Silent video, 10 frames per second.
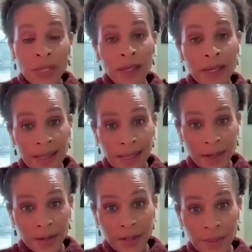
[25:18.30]
when we look at
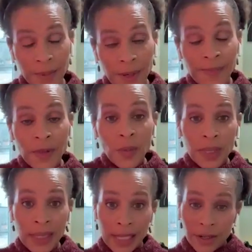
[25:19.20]
leadership.
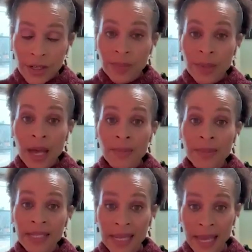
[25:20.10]
When leadership
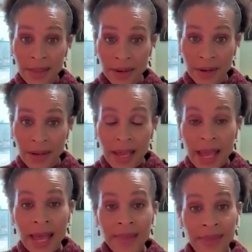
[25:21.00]
comes together
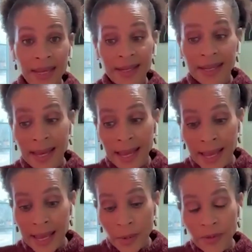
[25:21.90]
and they say,
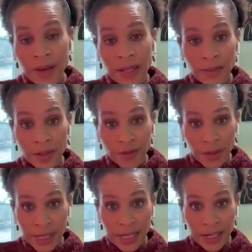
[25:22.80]
hey, we've got some
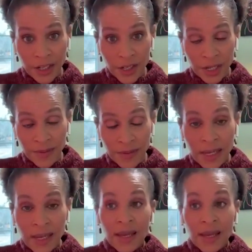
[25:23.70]
diversity initiatives,